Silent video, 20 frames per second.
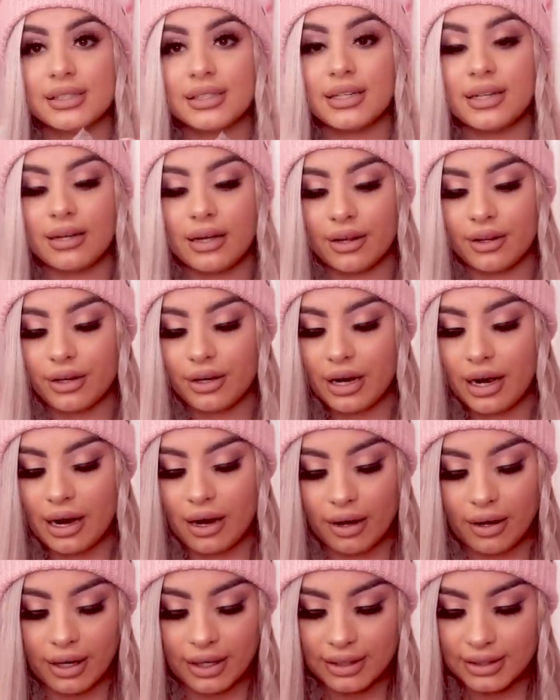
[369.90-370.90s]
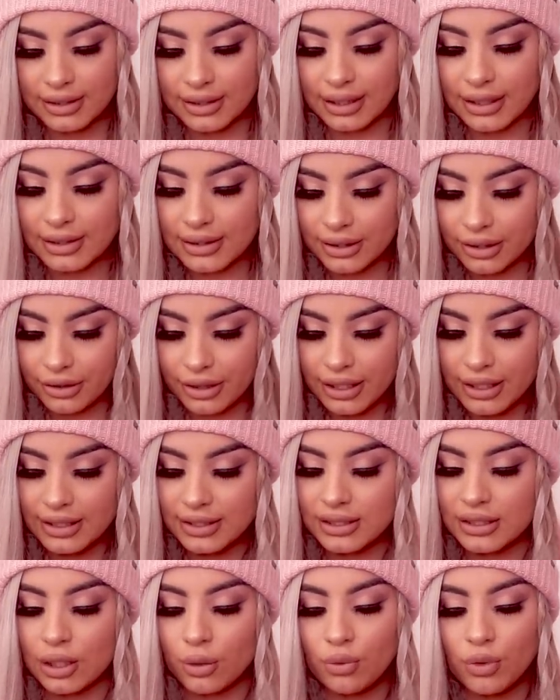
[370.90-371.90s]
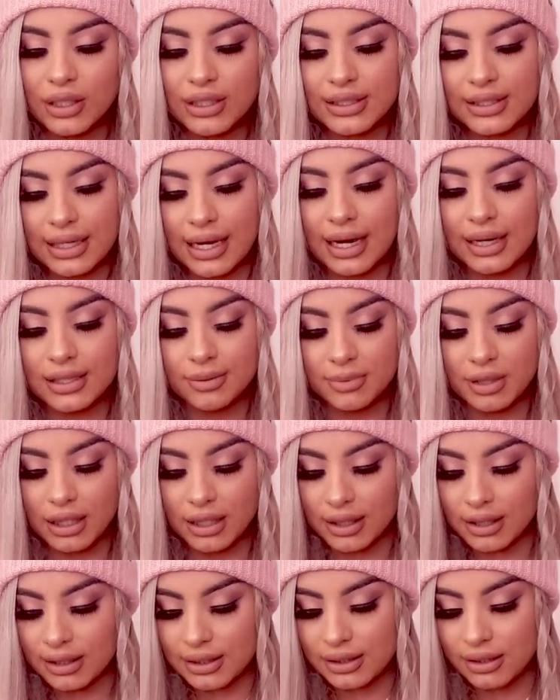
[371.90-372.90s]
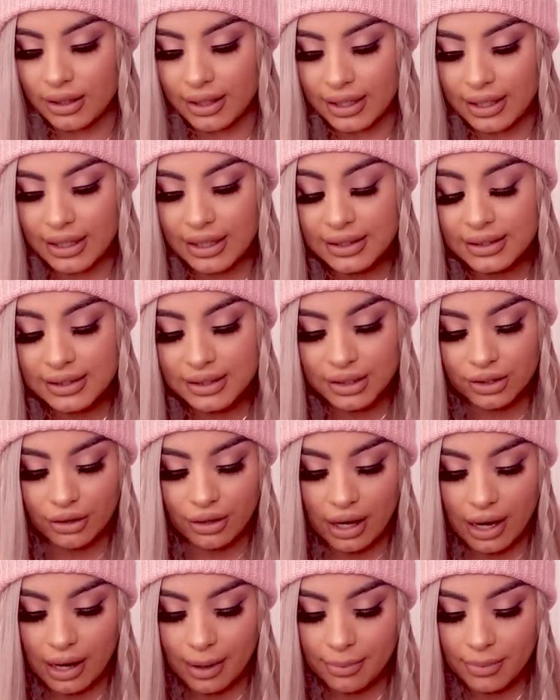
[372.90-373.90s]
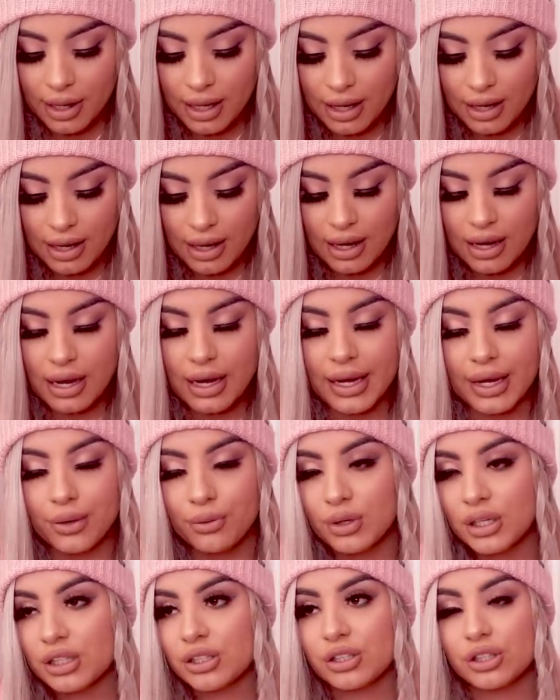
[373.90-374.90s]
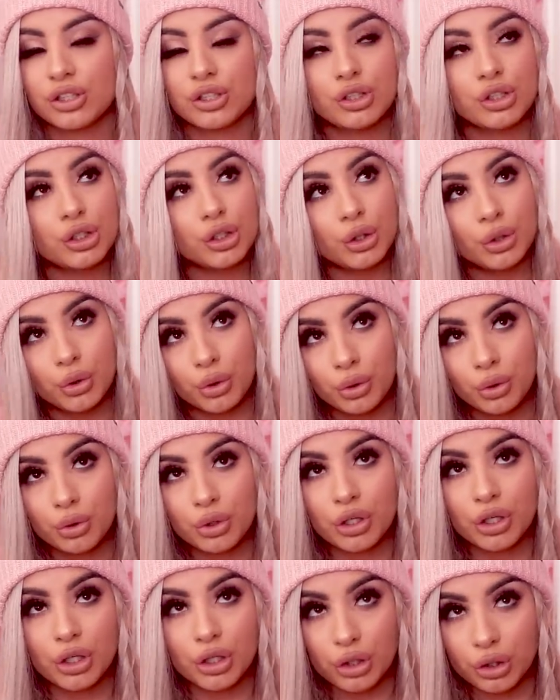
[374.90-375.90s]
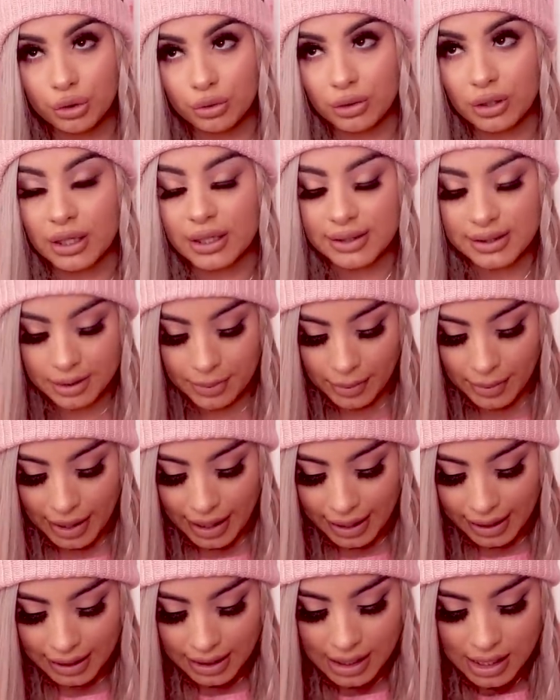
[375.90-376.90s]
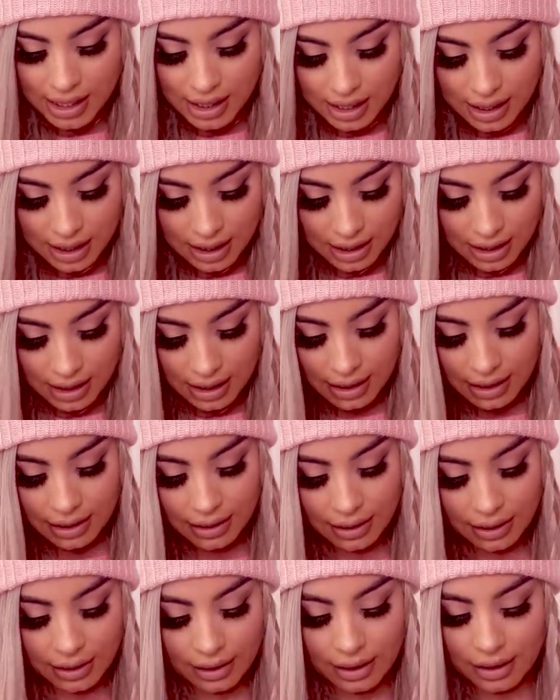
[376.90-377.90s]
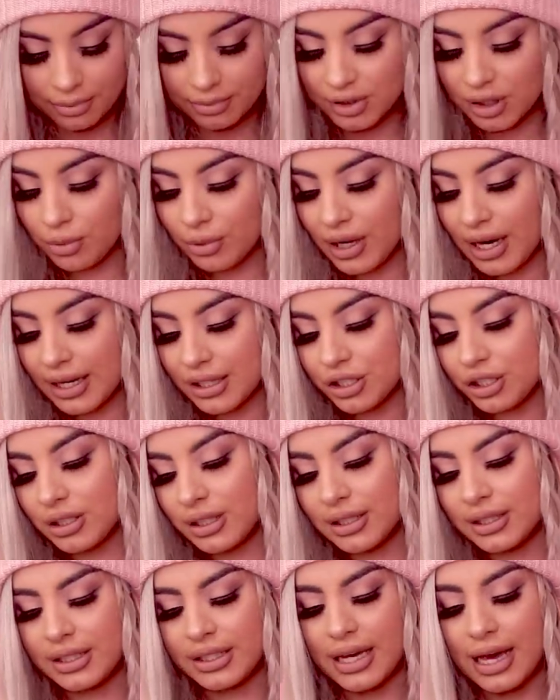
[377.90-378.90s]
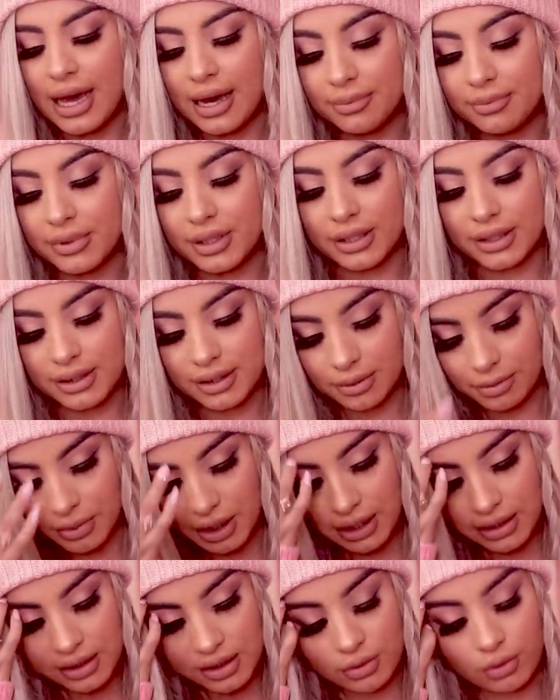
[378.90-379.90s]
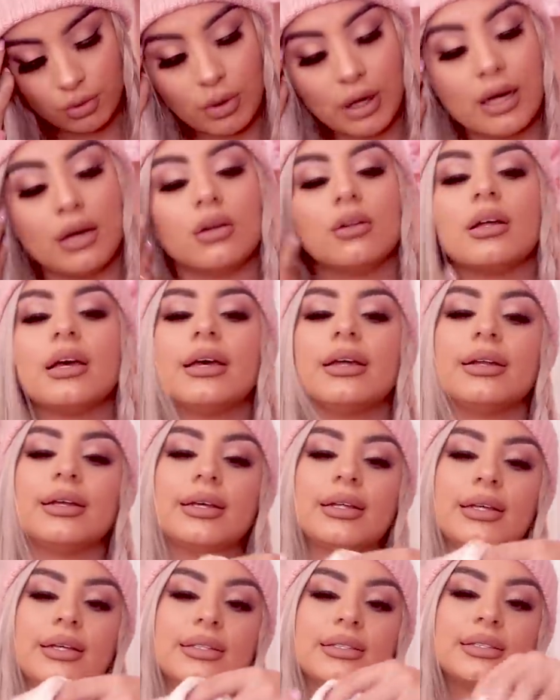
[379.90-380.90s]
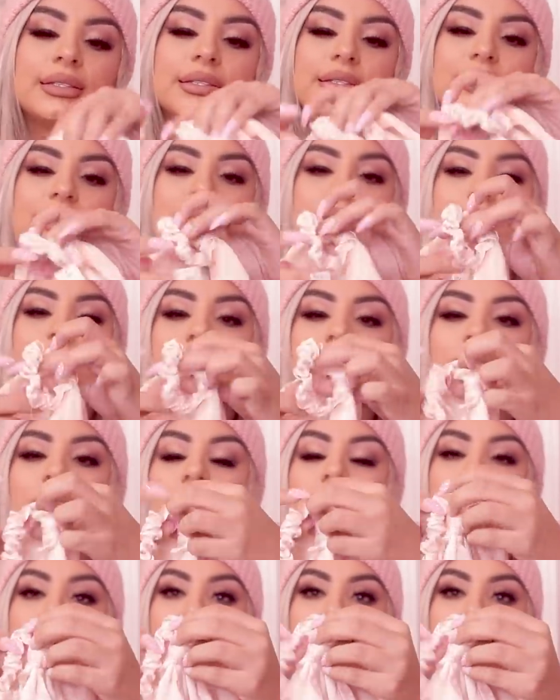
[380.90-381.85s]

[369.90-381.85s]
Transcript: is another hair accessory. Someone tagged me in this on Instagram. It was too cute not to buy. Um, someone actually DM'd it to me as well. And it is this little